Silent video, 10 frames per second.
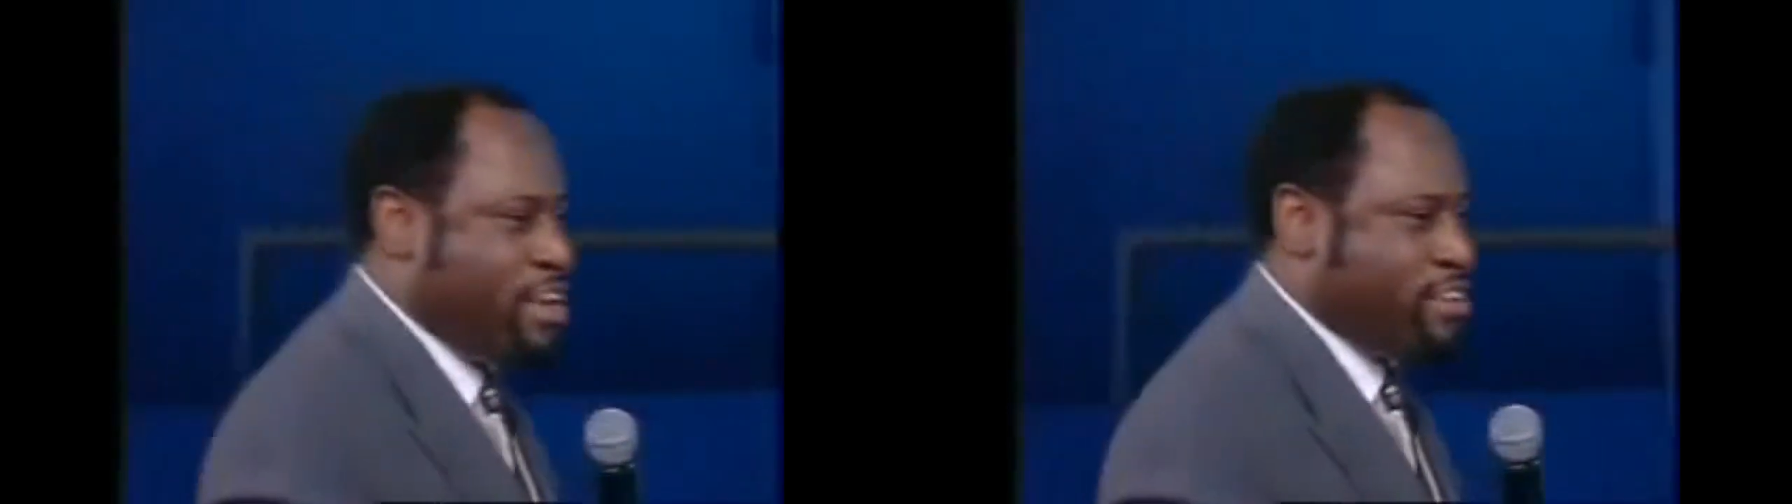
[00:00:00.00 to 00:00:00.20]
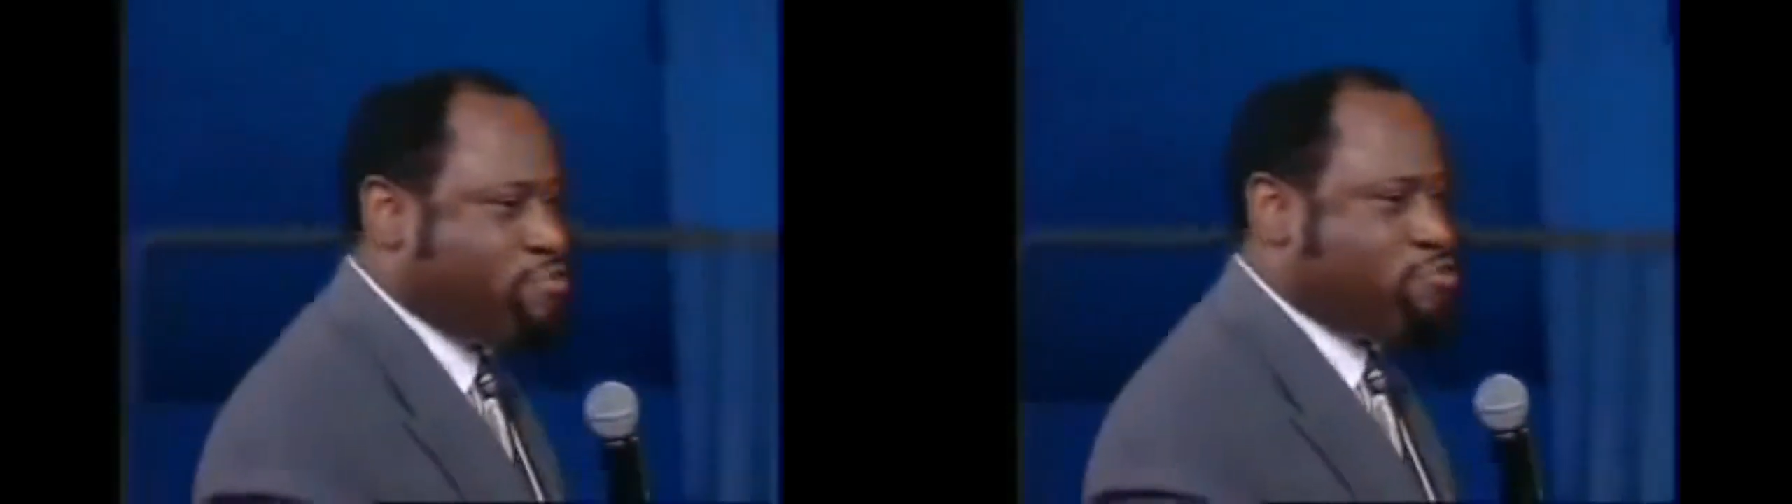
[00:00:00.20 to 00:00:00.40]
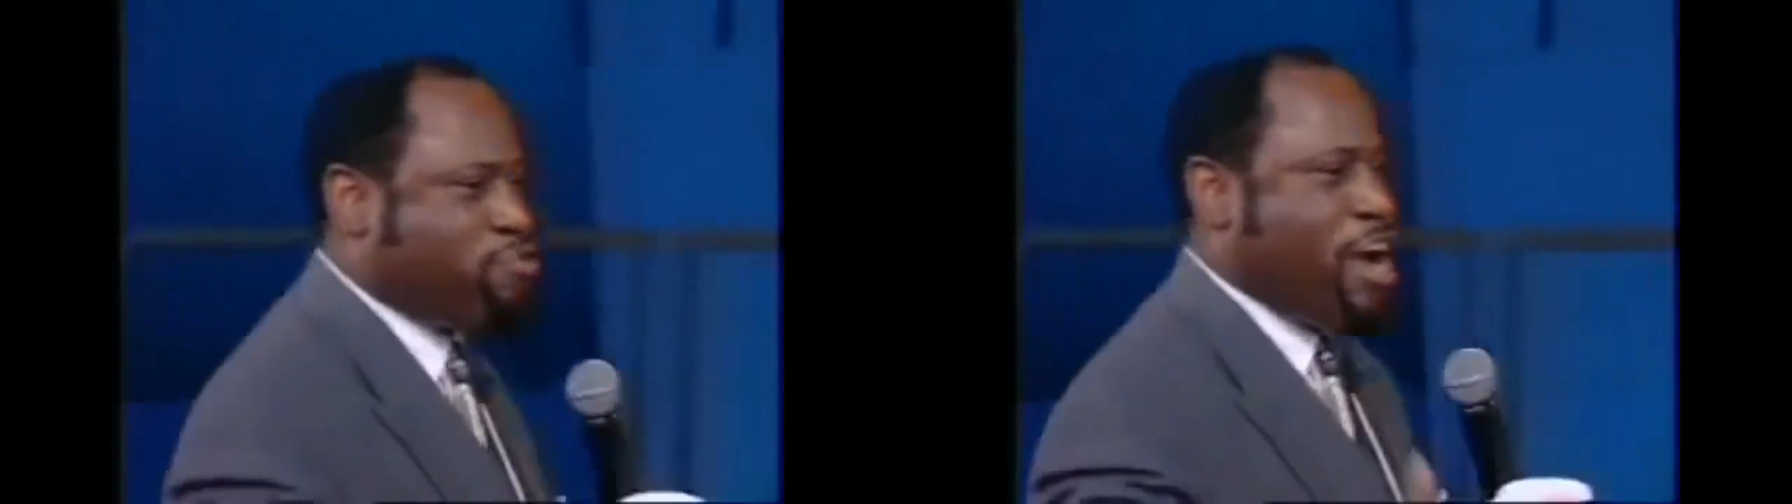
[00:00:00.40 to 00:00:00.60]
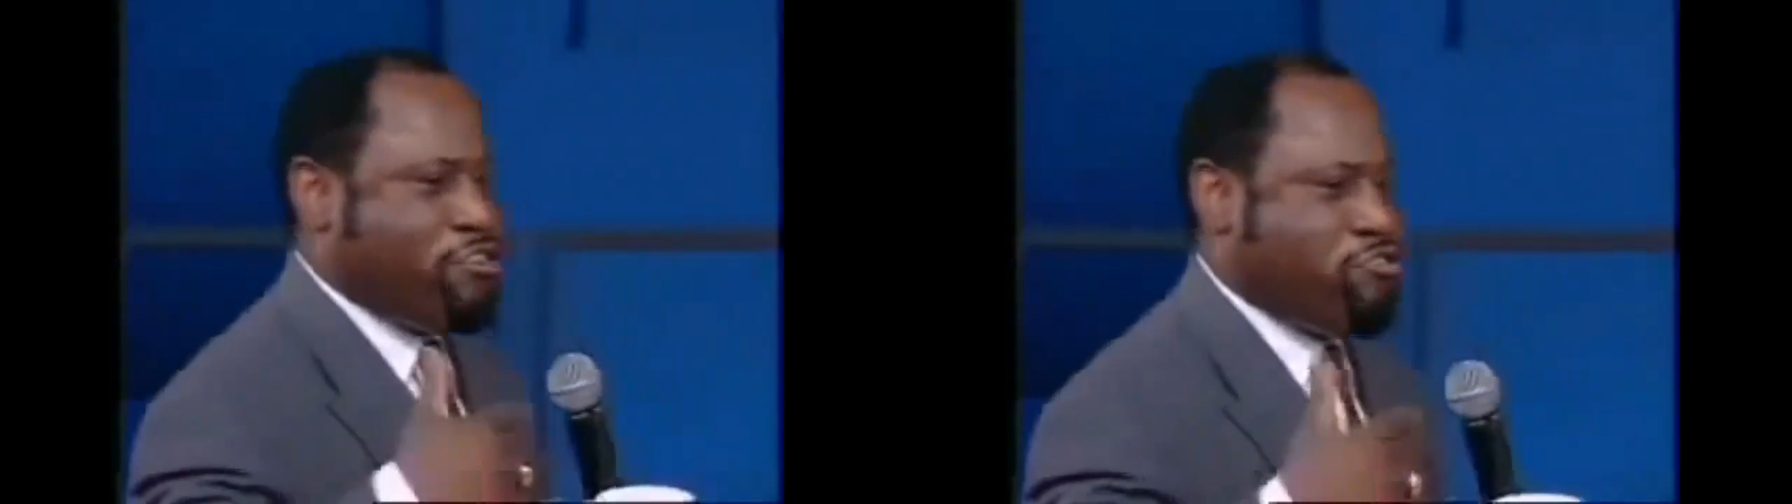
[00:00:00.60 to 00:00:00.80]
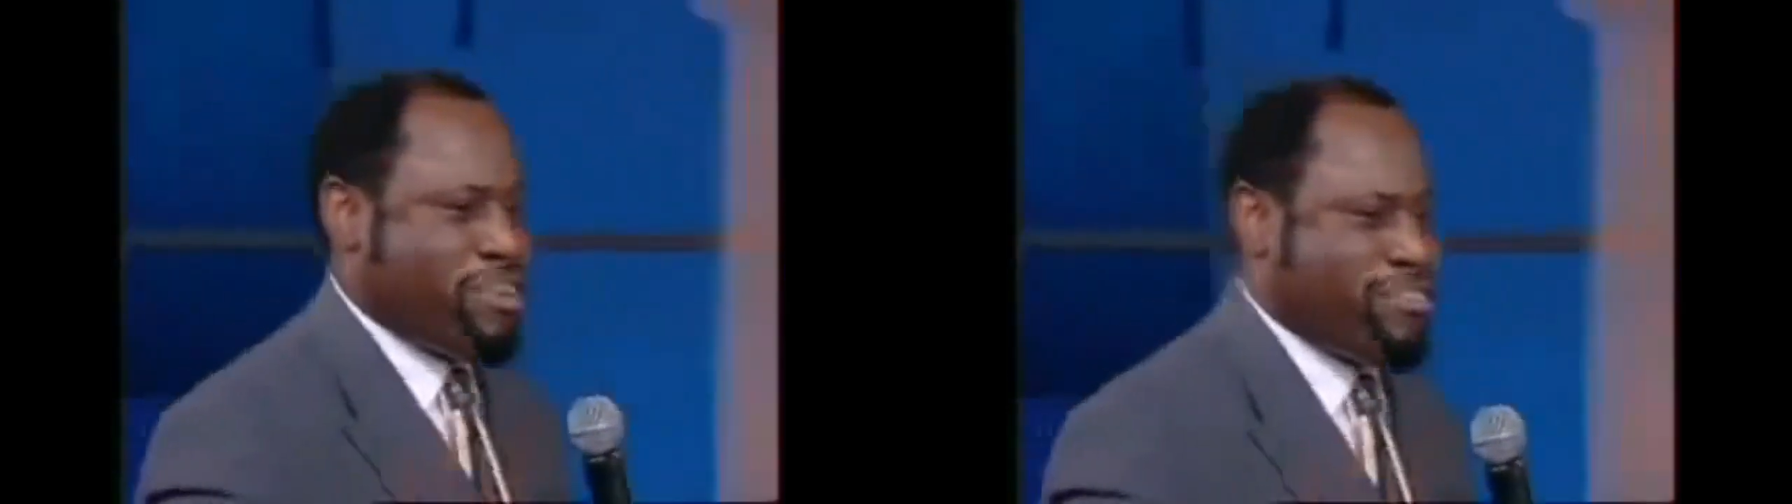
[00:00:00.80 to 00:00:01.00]
He doesn't
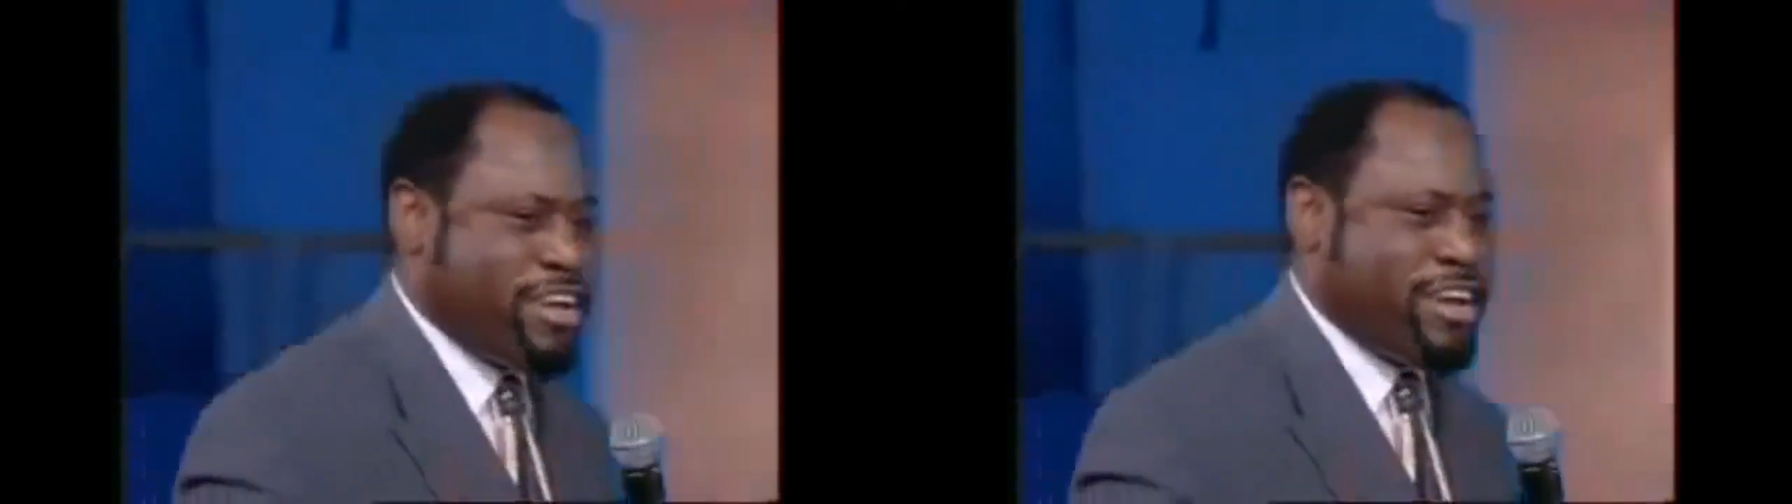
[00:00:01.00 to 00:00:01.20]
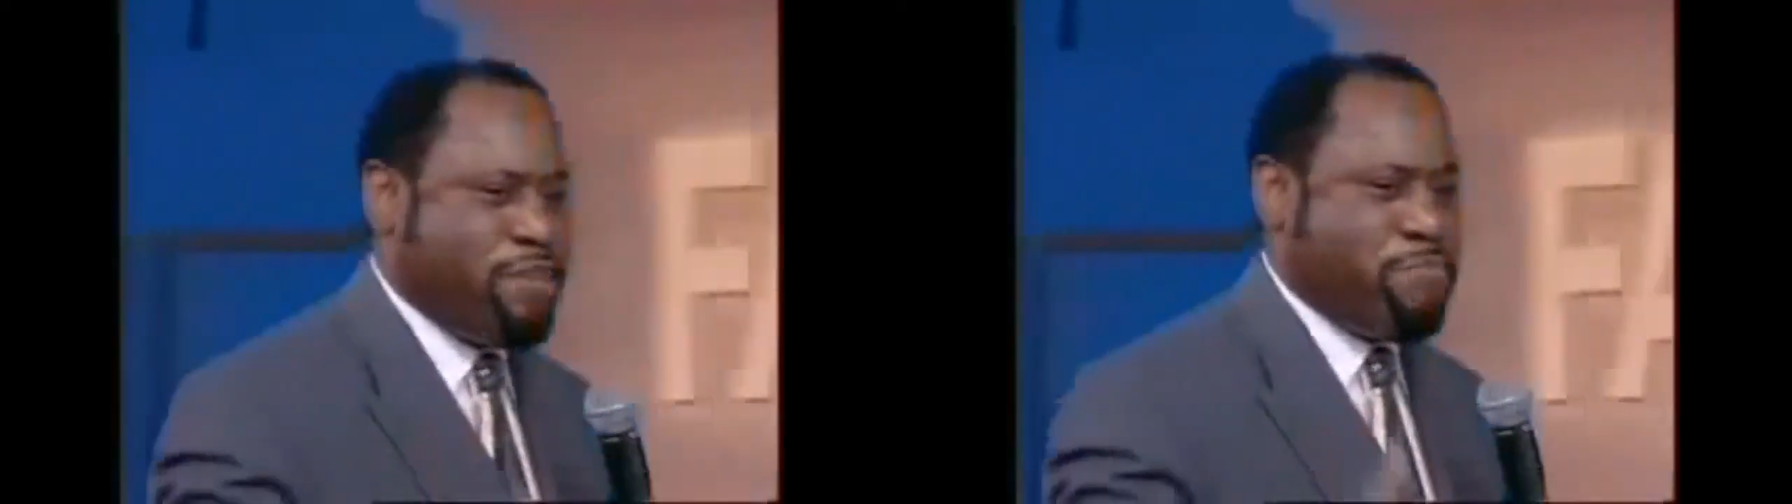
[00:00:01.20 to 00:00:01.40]
try to dress like